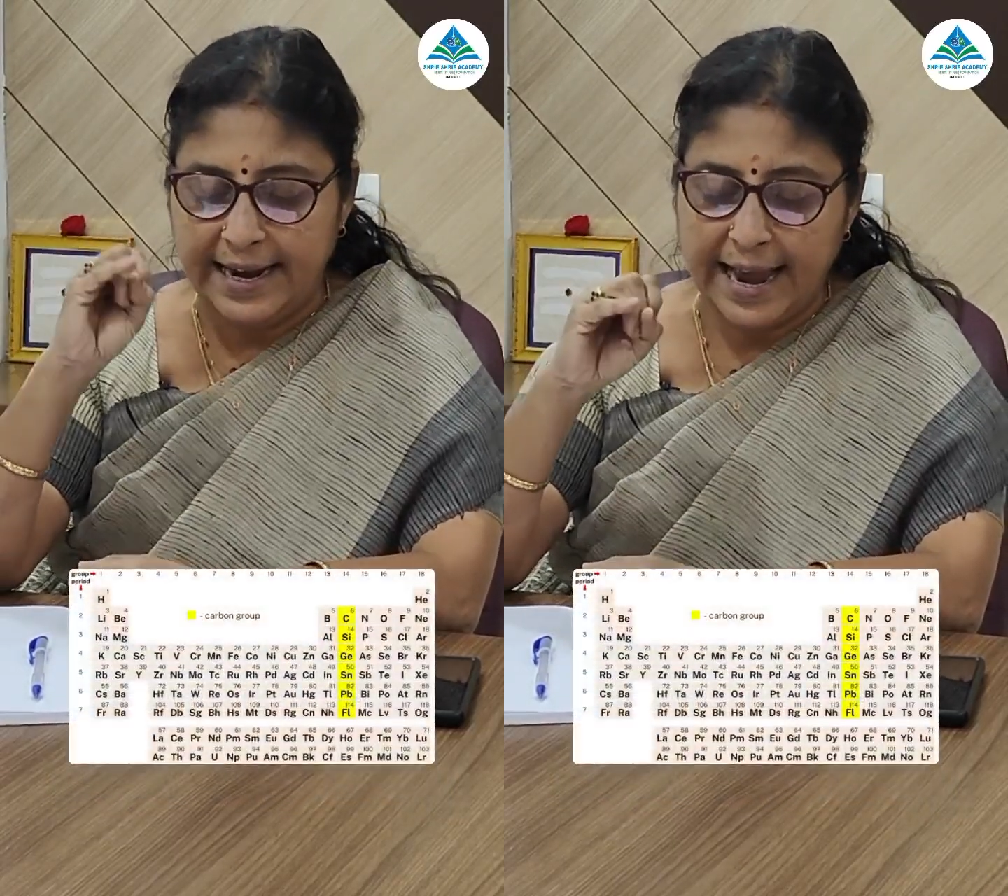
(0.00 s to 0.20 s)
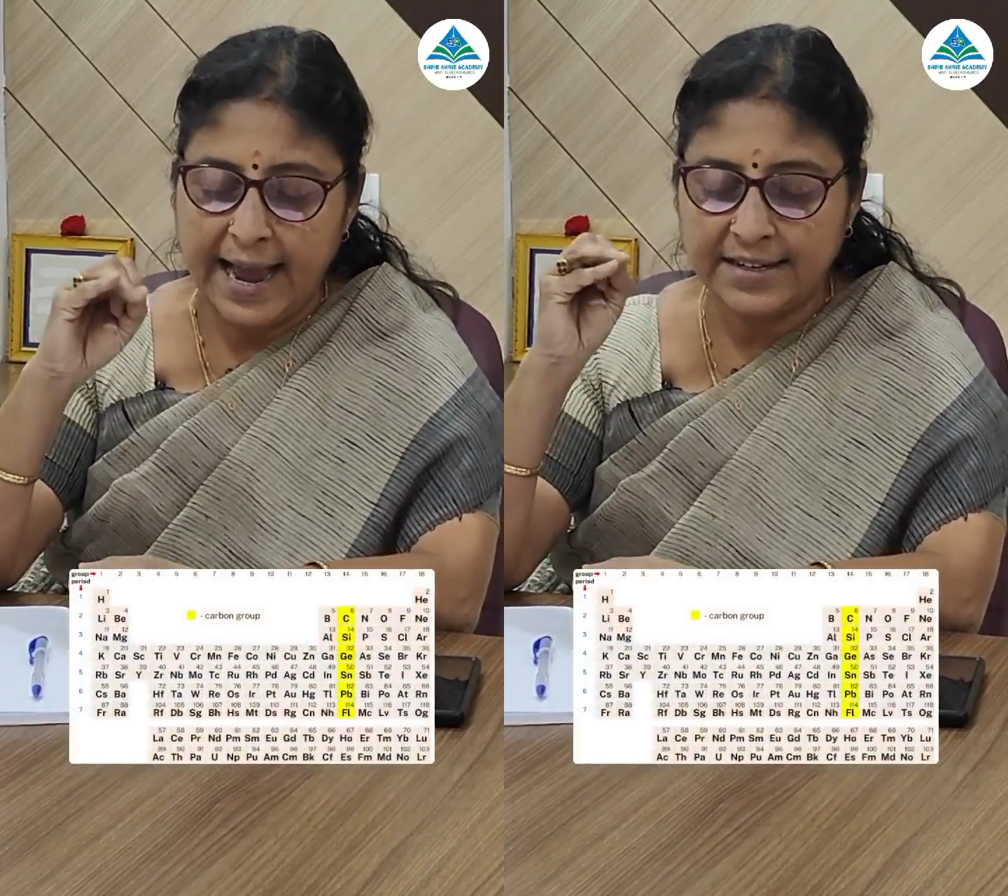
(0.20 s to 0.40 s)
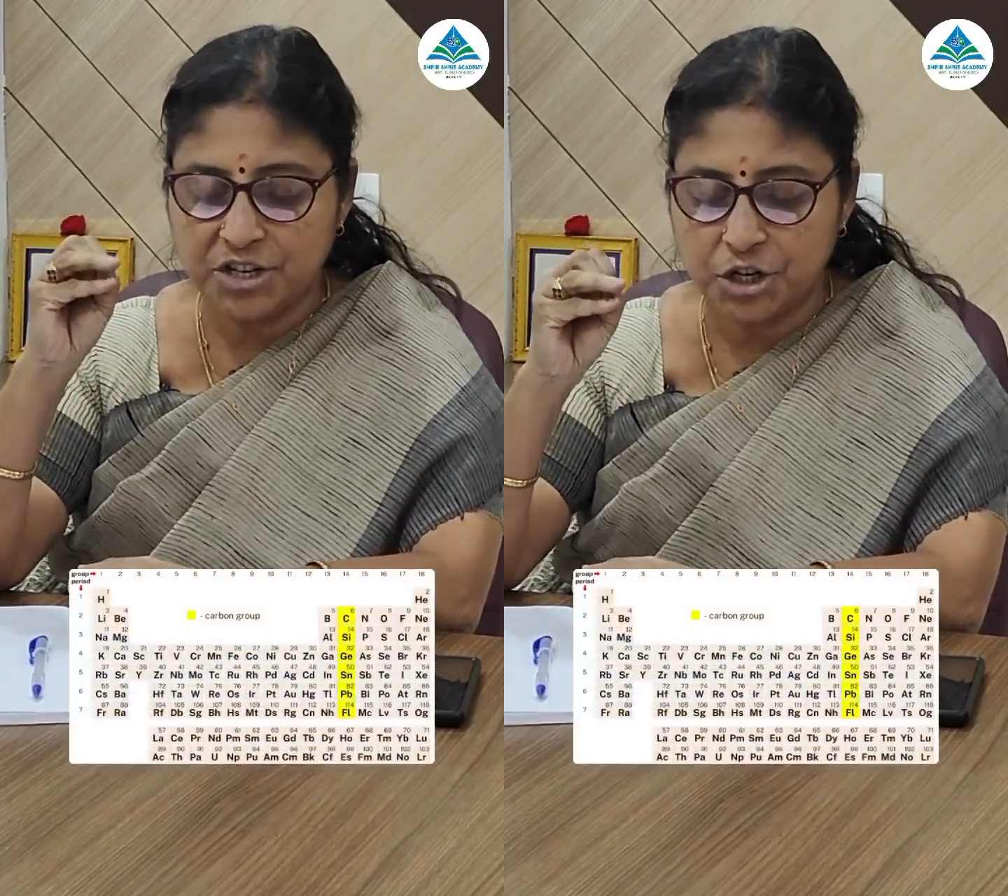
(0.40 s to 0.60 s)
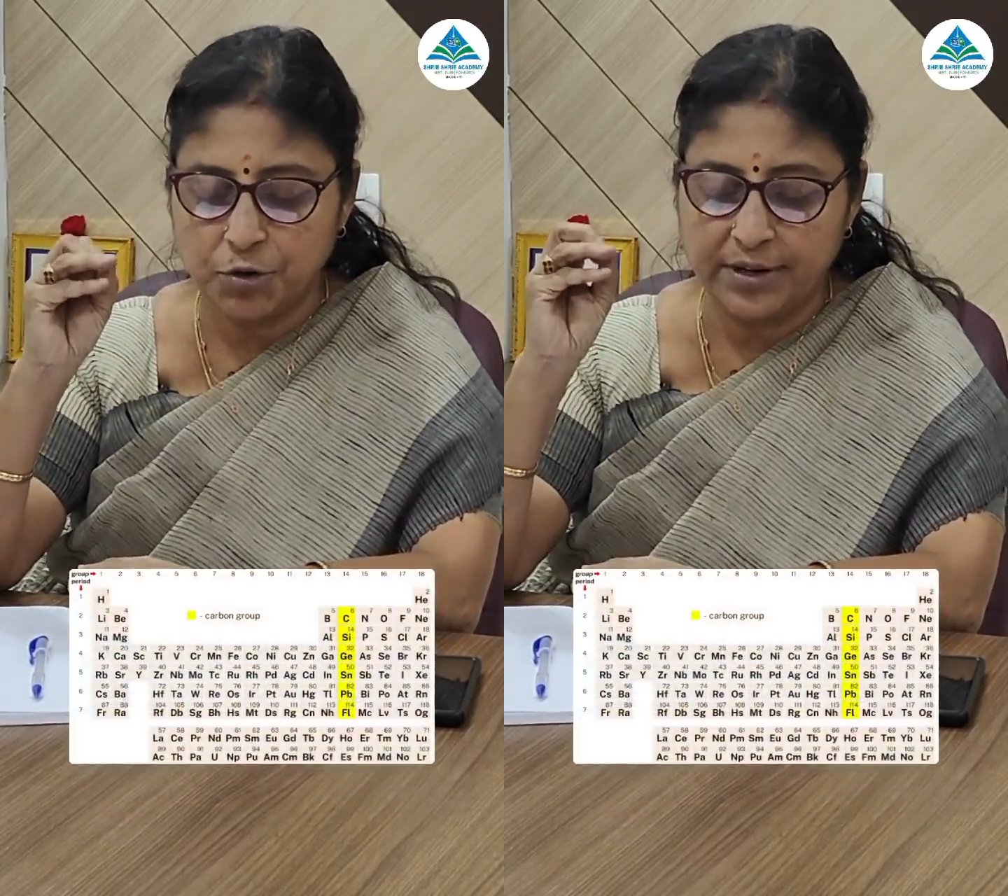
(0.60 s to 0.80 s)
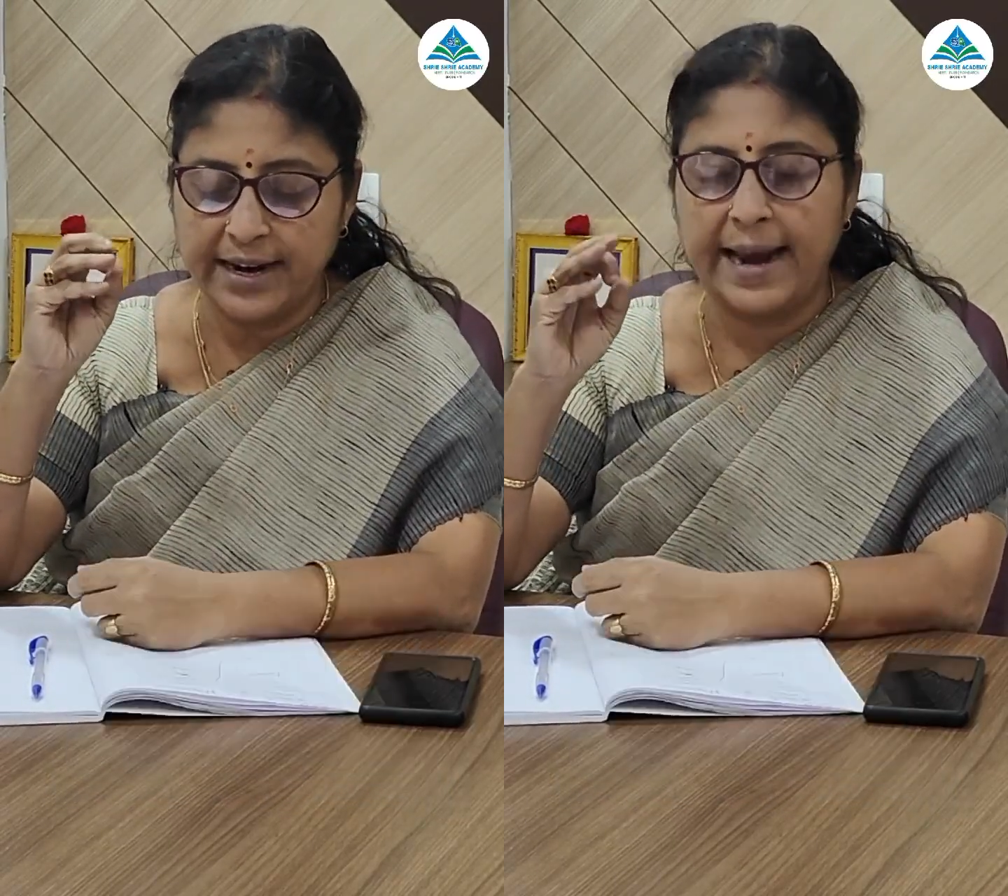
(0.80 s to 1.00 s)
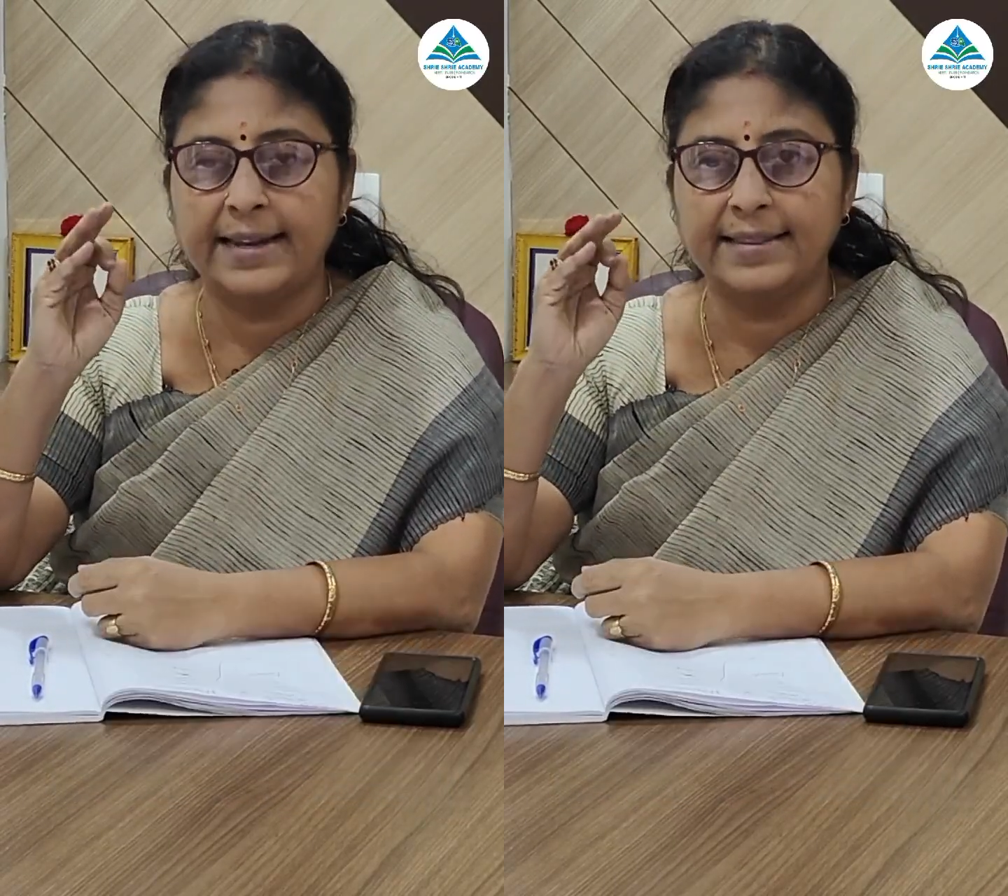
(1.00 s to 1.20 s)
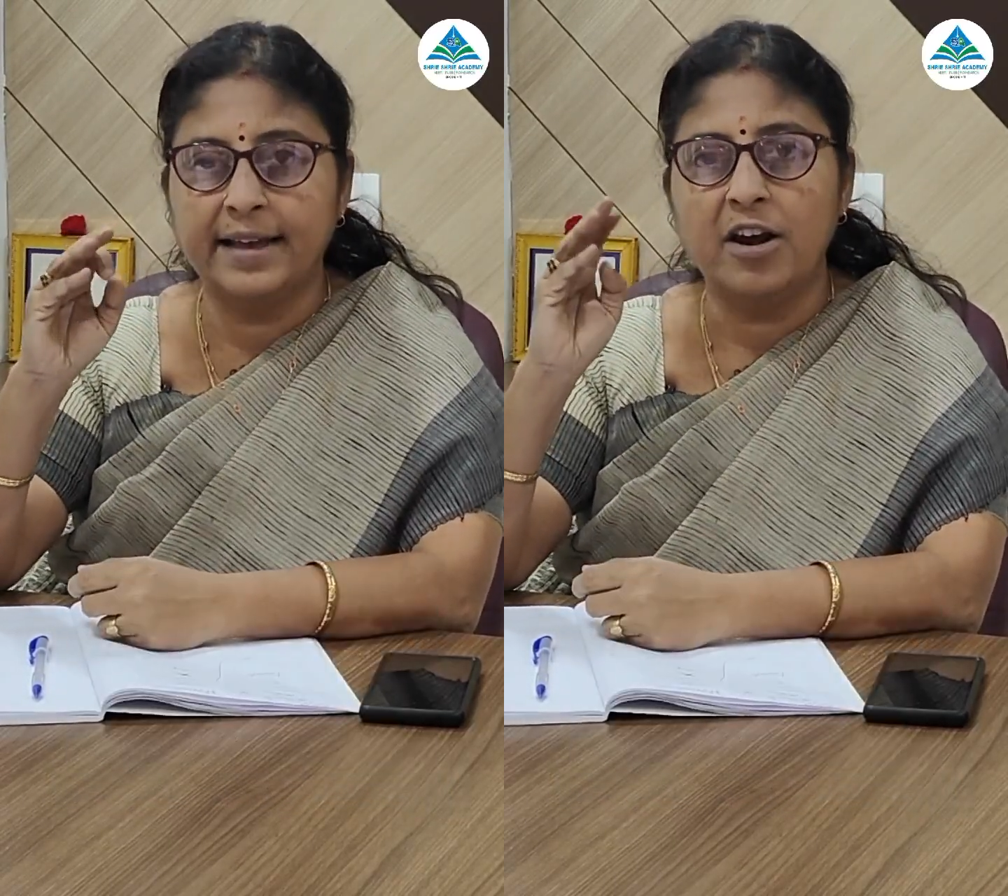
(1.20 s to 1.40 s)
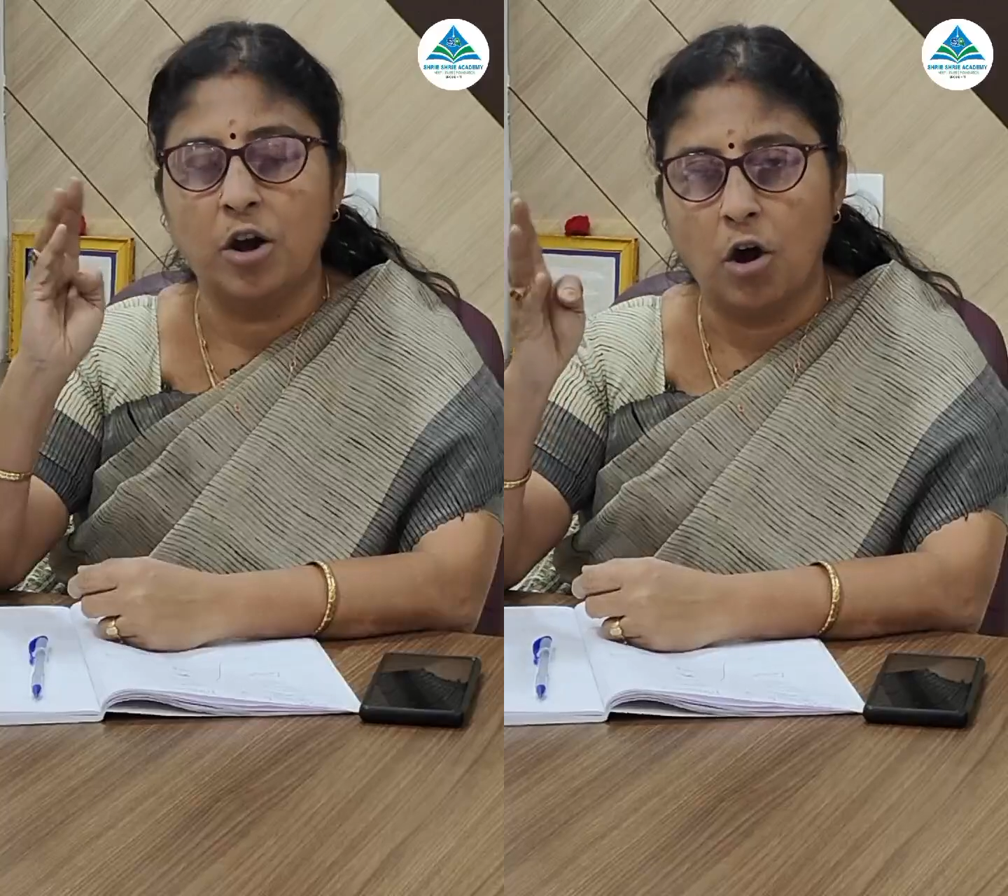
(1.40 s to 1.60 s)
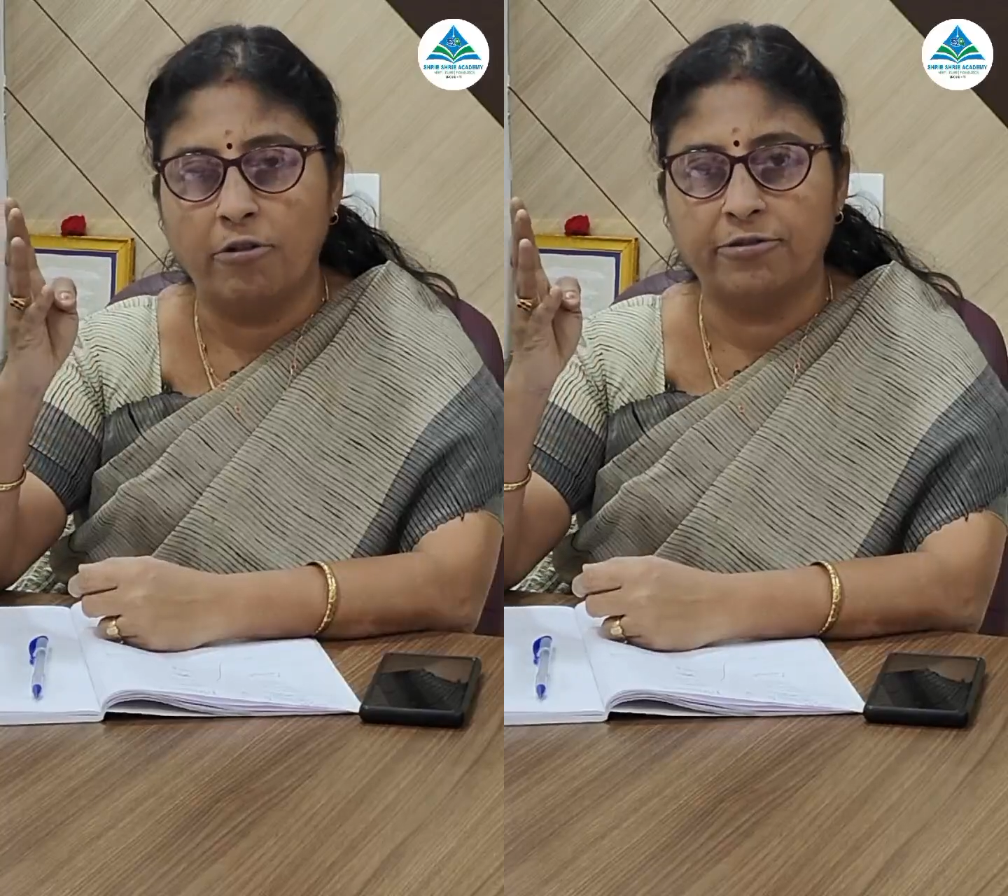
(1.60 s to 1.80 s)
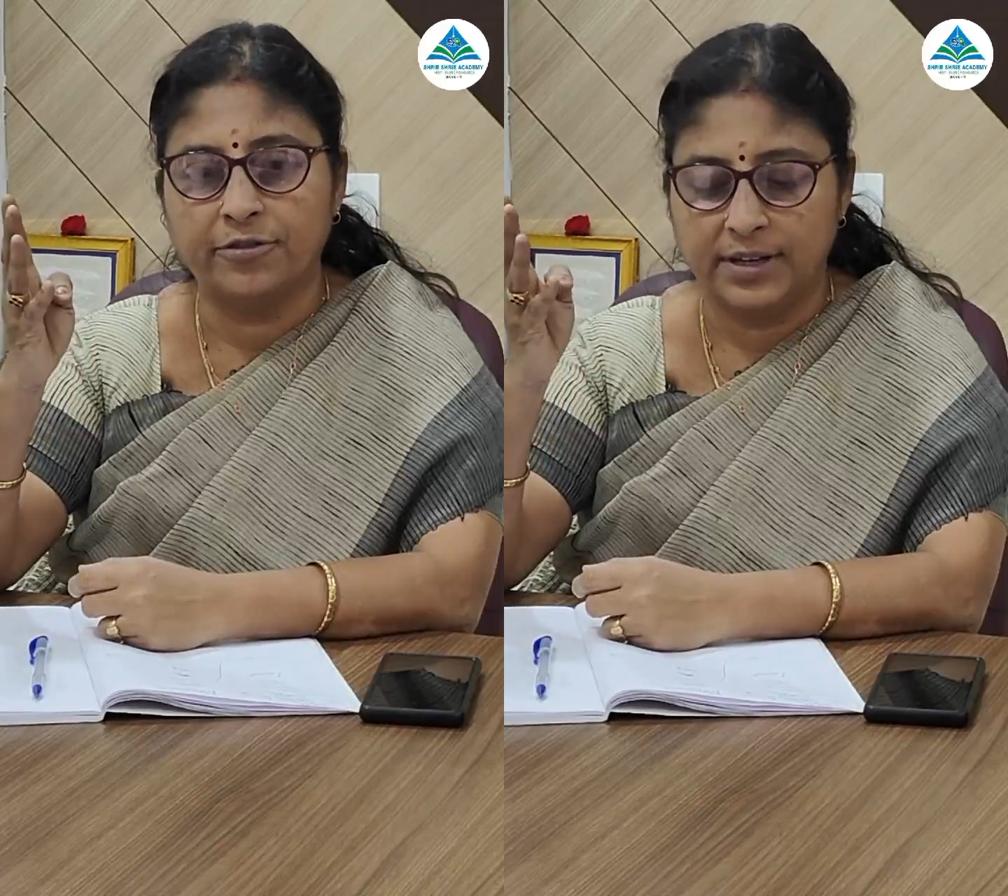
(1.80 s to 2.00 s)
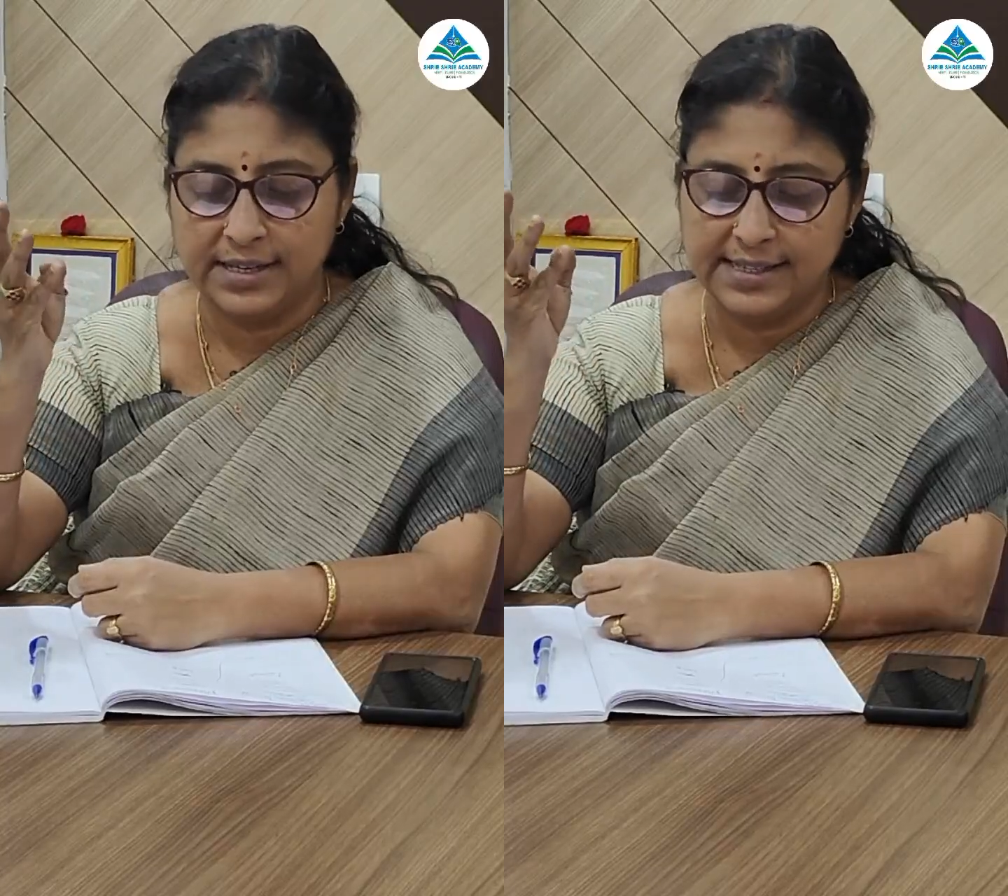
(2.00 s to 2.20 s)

cat should get the lof.